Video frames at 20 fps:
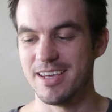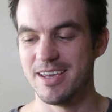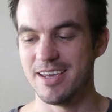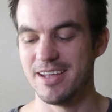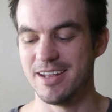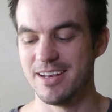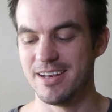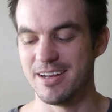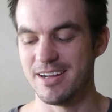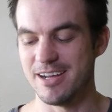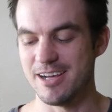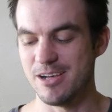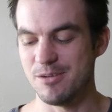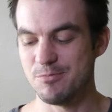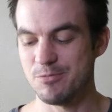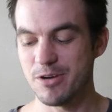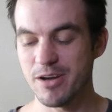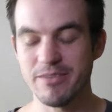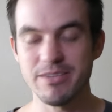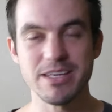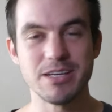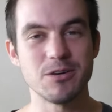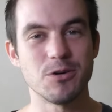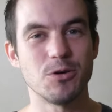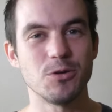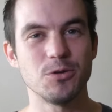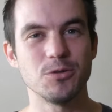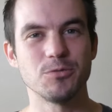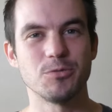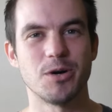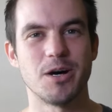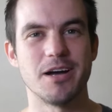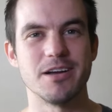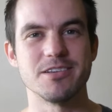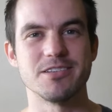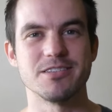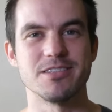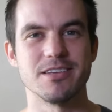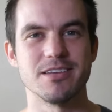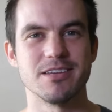and I'll probably cold
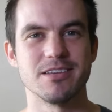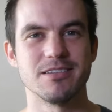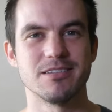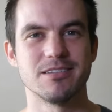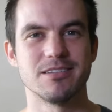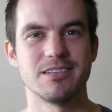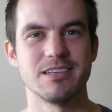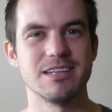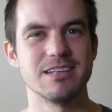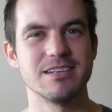wash this.